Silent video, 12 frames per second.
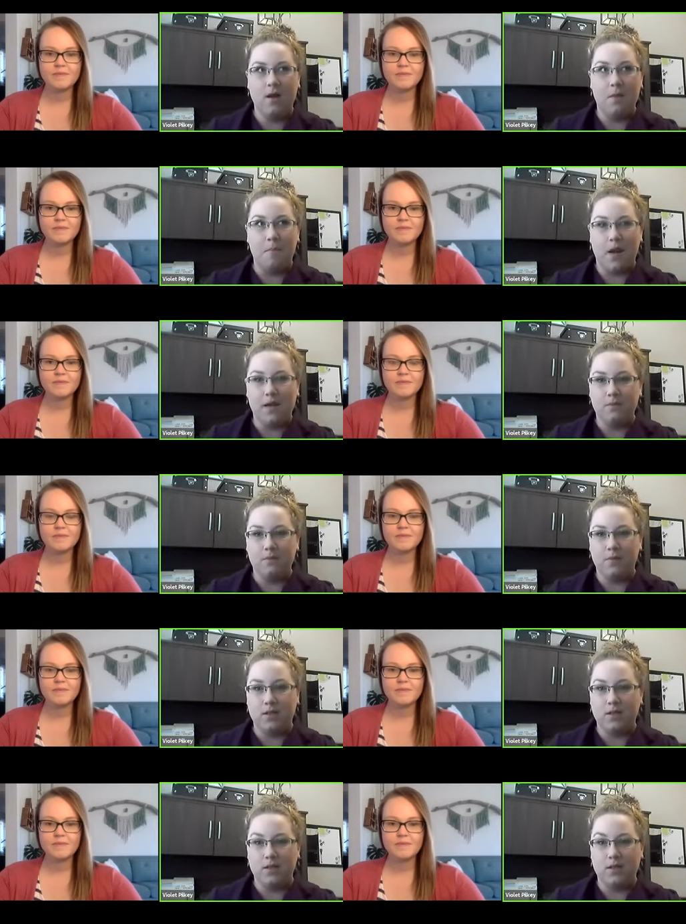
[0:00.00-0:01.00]
Speaker 1: my
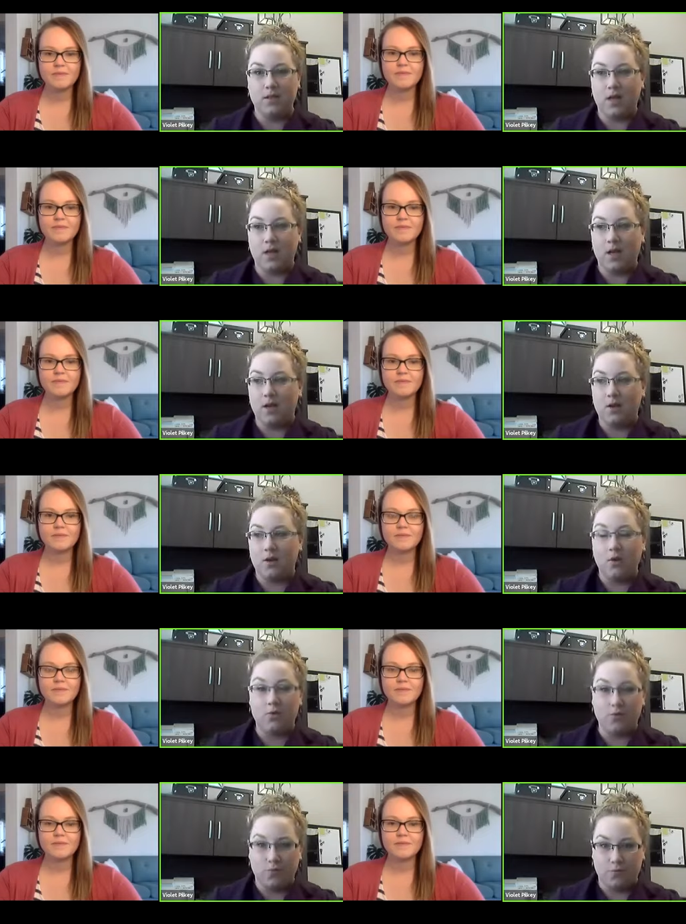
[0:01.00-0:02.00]
abilities like go
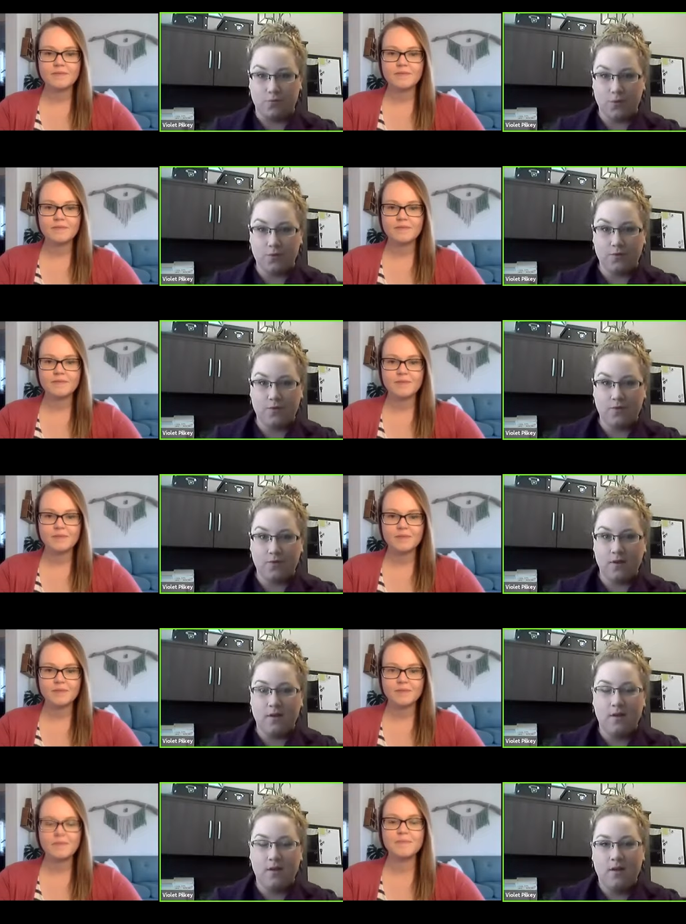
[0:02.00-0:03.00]
through the roof.
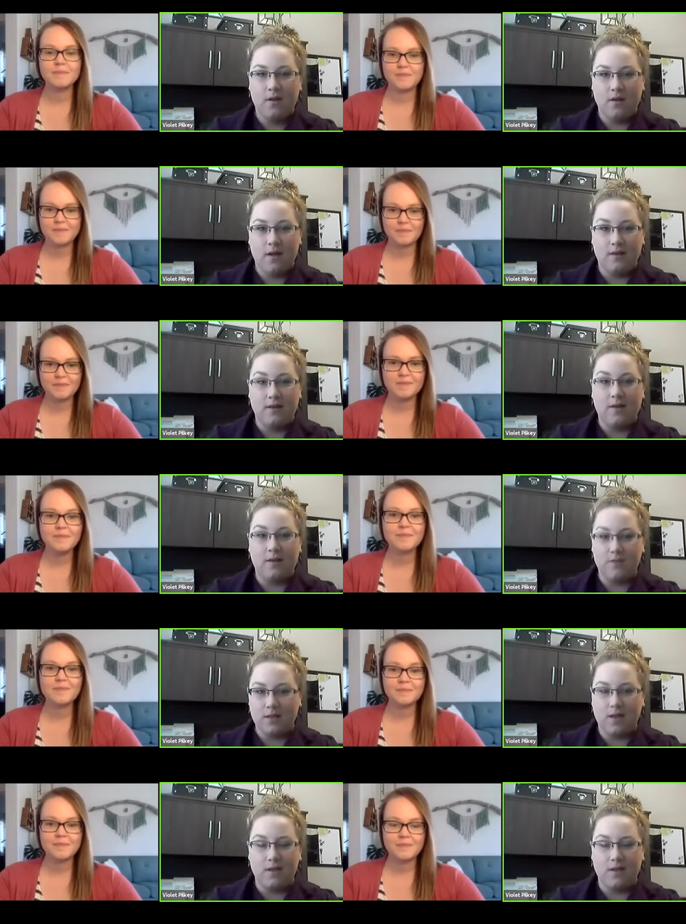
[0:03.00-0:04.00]
And that was
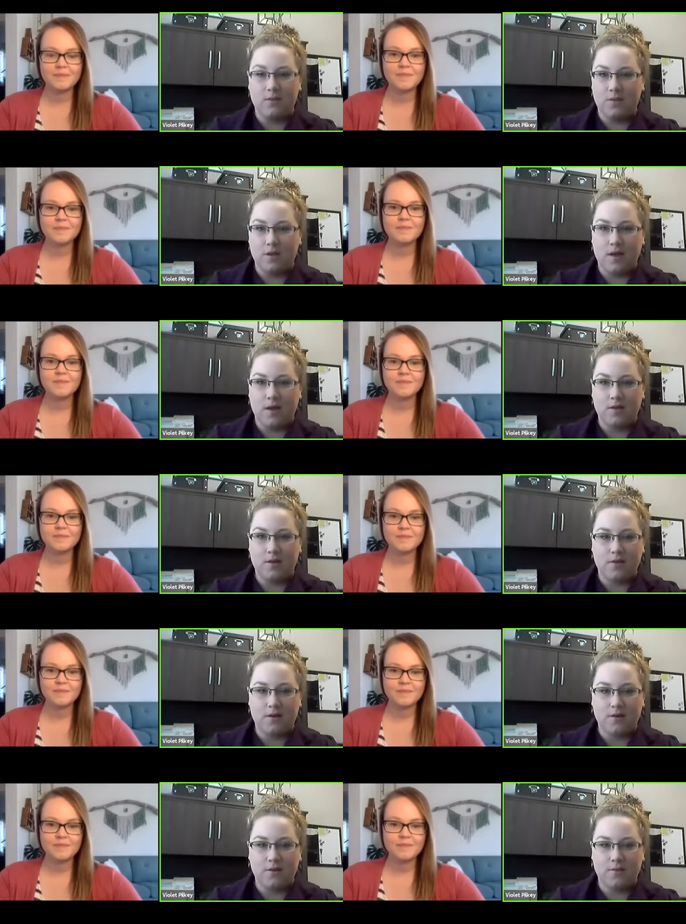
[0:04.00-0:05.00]
the case with Akashic
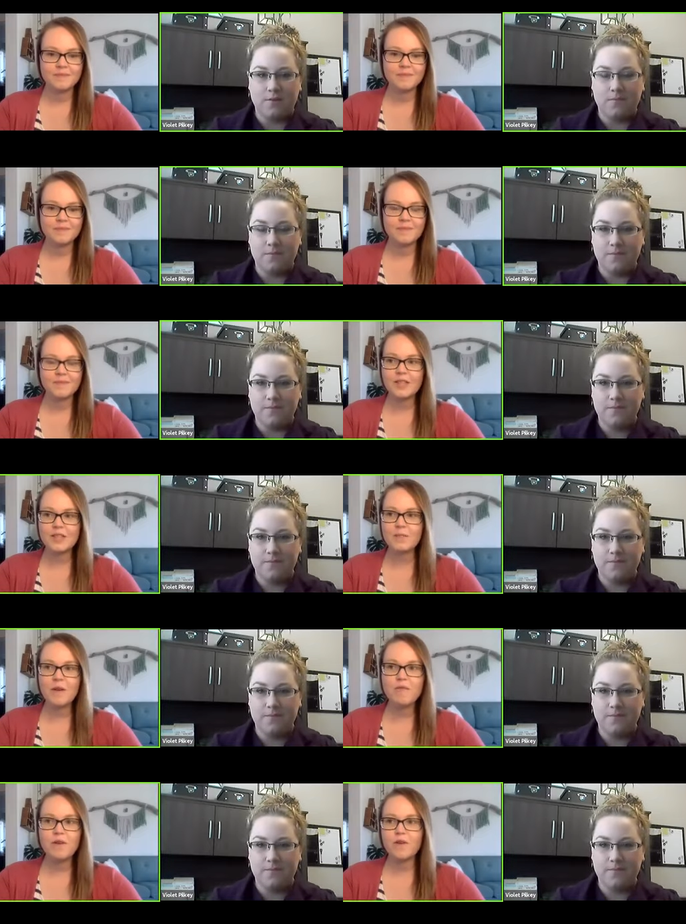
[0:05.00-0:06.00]
Records.
Speaker 2: That's
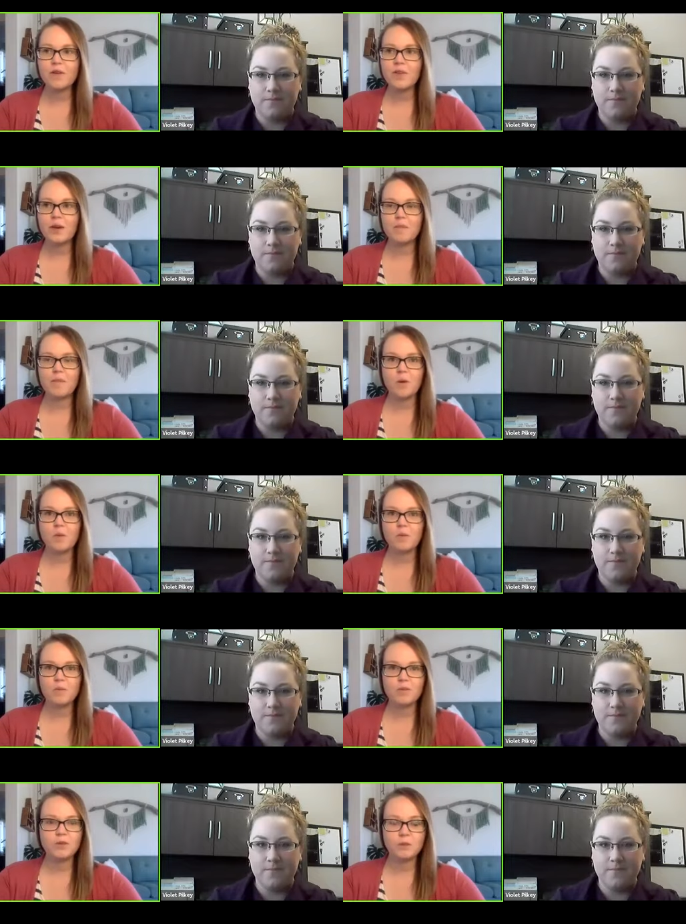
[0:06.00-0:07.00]
my favorite thing about
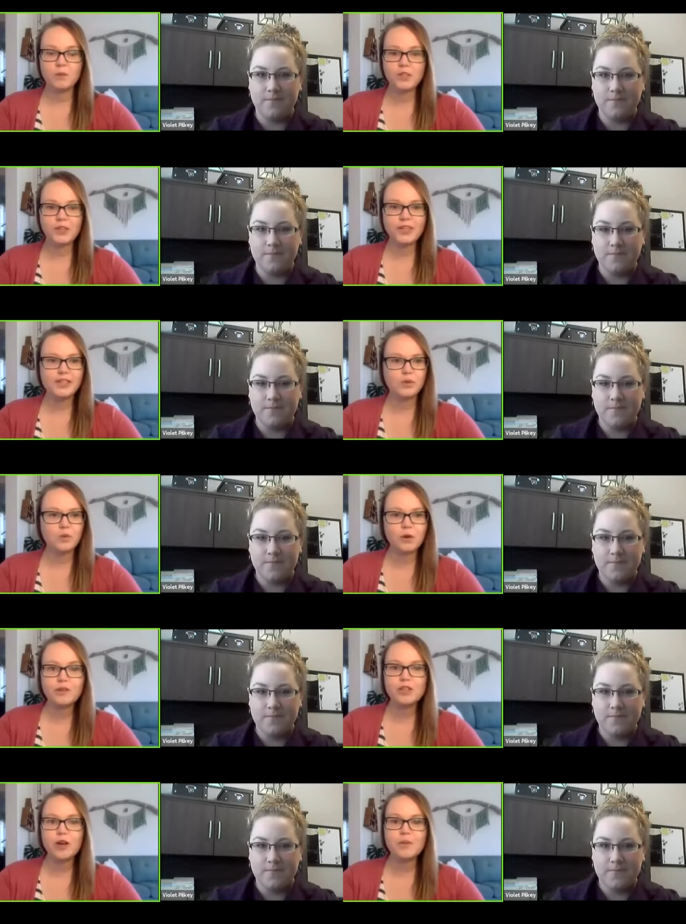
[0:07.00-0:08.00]
the retreats, the
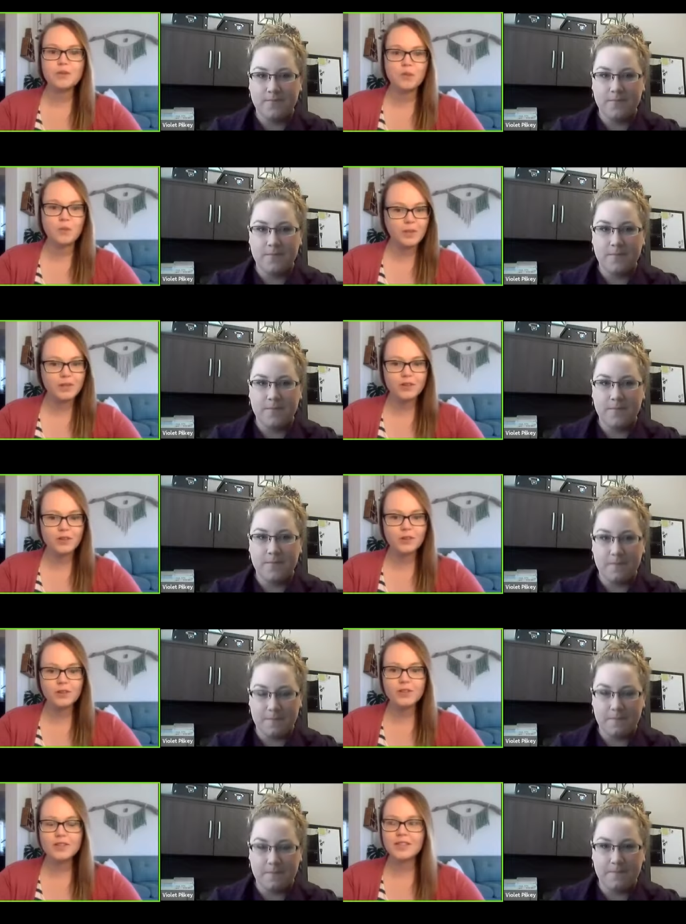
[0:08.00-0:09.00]
workshops, the women's
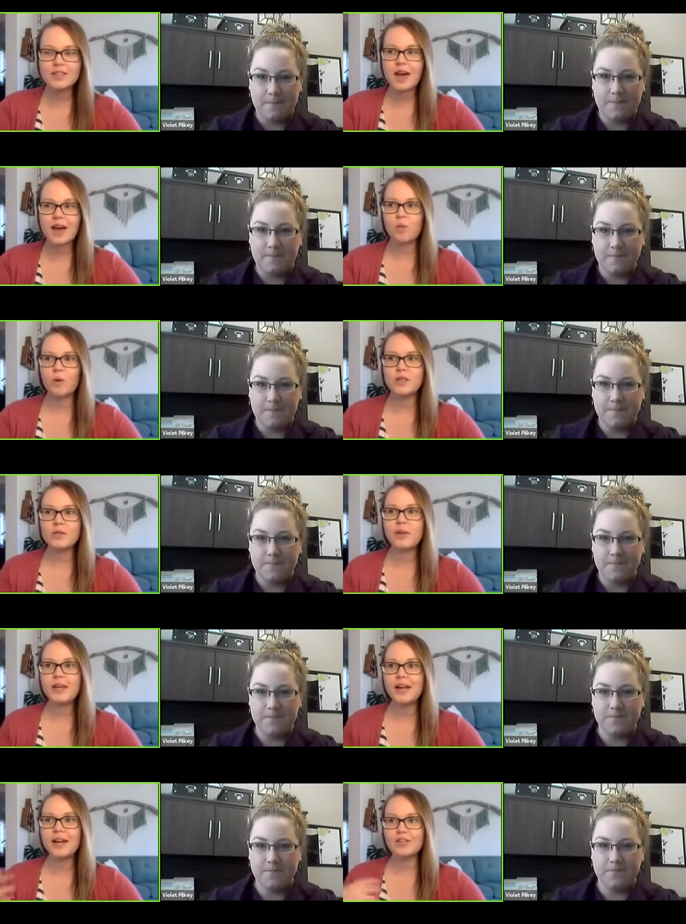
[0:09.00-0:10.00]
circles is that once
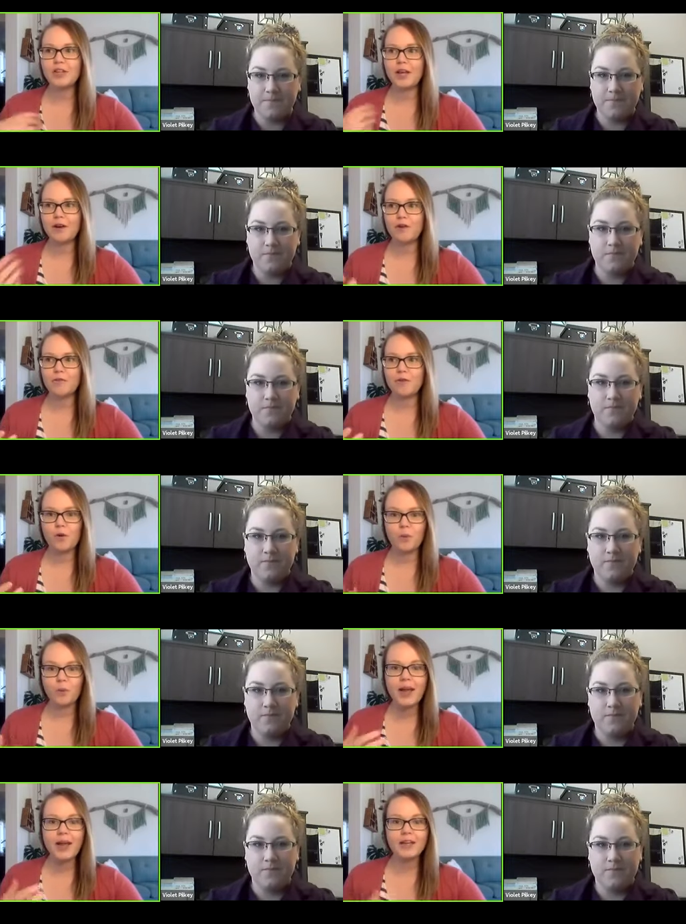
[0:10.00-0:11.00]
we can actually get out of our
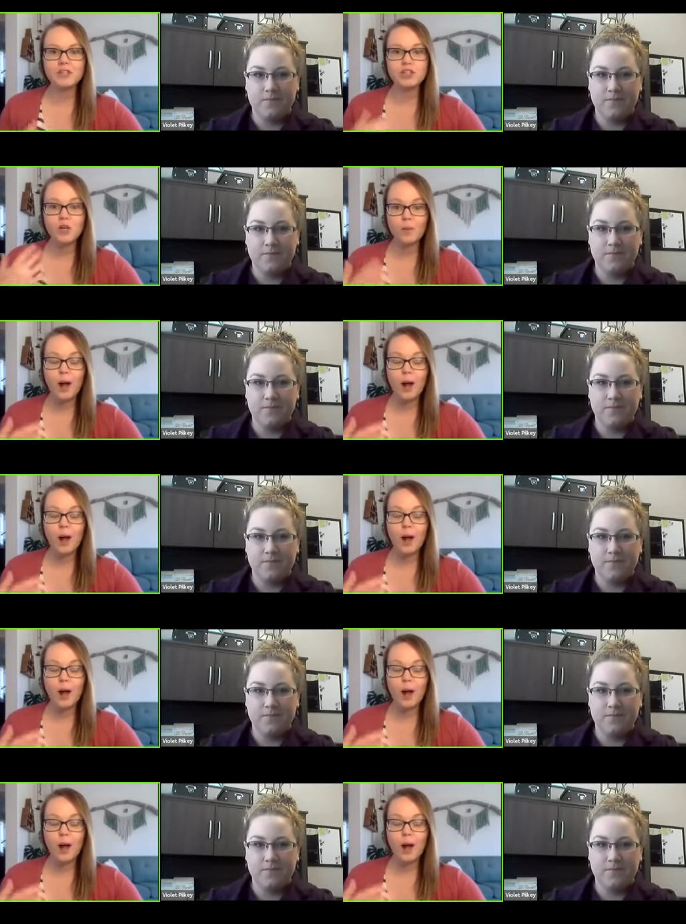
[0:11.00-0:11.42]
own way and show